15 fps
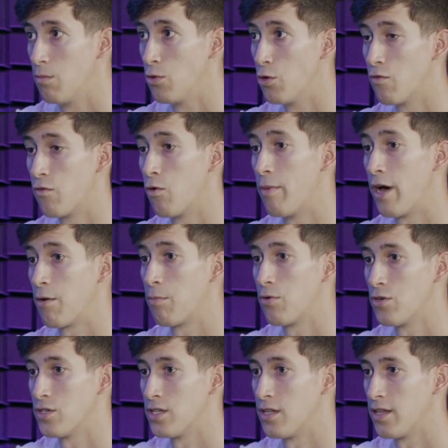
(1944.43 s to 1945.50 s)
beautiful about a
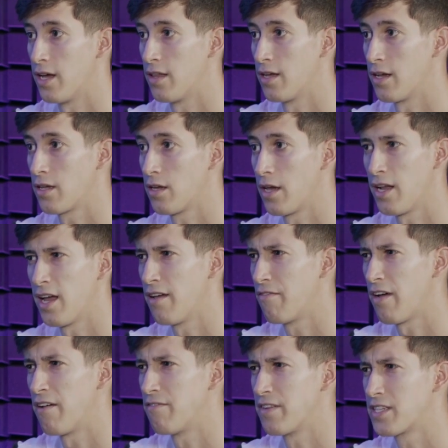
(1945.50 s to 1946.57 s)
person that like, and
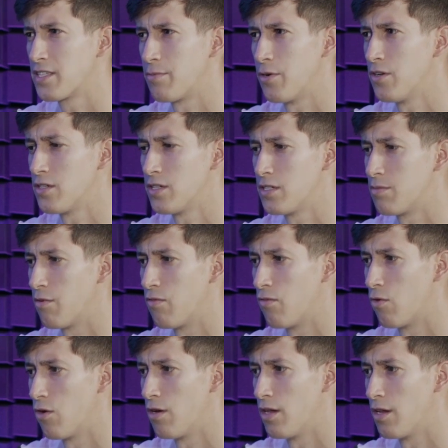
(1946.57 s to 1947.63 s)
I've I've experienced this
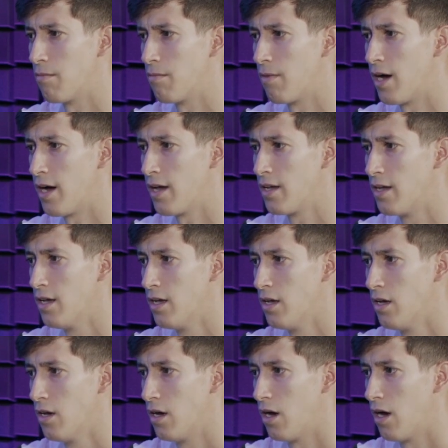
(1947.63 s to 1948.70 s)
before in my
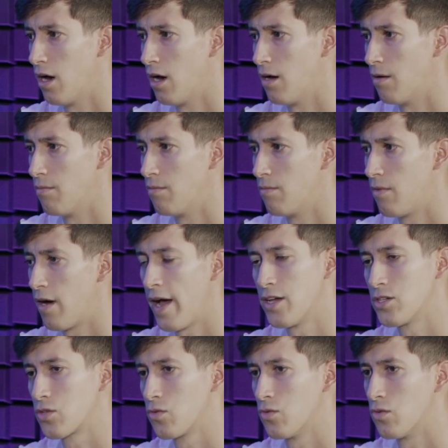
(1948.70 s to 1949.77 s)
um, high
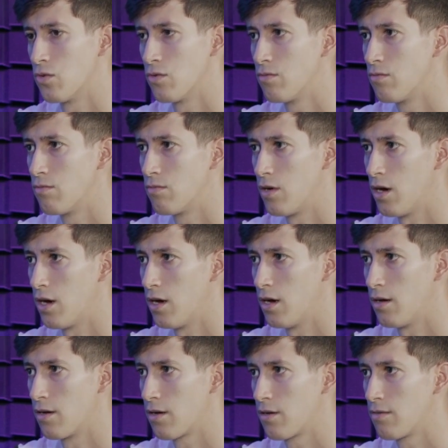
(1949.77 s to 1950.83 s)
school
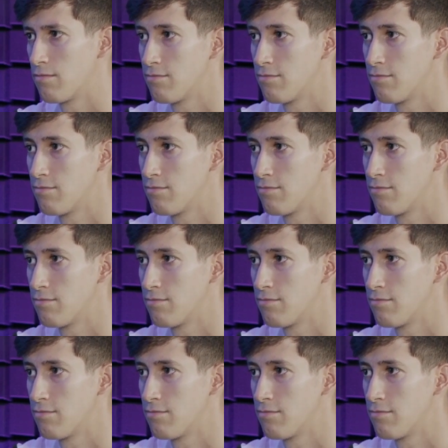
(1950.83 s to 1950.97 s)
uh,